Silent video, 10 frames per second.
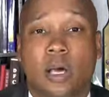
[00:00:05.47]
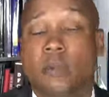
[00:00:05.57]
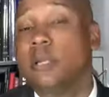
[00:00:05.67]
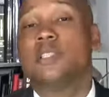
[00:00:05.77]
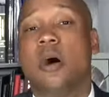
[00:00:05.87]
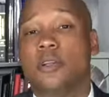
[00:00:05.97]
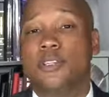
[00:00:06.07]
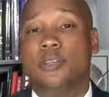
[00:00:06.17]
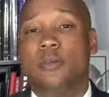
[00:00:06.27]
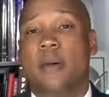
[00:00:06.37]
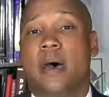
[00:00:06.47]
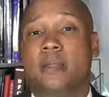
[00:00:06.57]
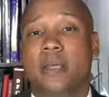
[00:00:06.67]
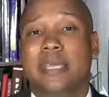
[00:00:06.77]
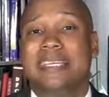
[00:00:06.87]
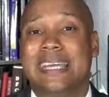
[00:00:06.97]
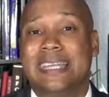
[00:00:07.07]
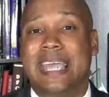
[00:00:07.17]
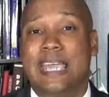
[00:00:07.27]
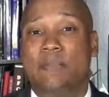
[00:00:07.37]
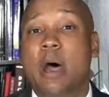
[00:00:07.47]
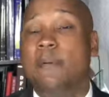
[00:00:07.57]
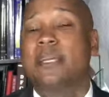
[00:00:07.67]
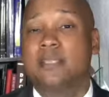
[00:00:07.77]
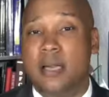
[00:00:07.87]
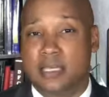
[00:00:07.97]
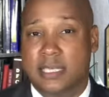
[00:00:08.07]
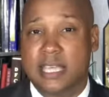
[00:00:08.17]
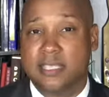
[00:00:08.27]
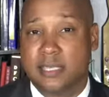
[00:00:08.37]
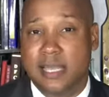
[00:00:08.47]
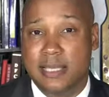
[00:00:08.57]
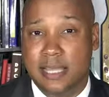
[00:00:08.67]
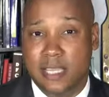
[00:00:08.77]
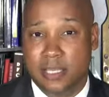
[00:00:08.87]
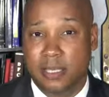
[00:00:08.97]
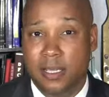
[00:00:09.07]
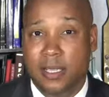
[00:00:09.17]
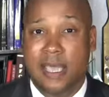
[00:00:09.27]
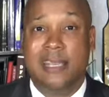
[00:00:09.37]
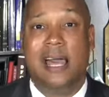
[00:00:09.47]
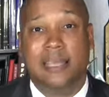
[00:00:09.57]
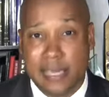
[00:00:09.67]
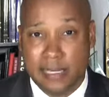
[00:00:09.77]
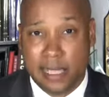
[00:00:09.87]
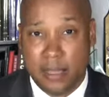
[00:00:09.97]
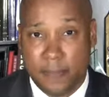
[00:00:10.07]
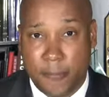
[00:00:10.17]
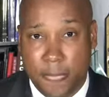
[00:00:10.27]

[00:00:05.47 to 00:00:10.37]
and I want to talk to you about getting a public intoxication citation in Allegheny County.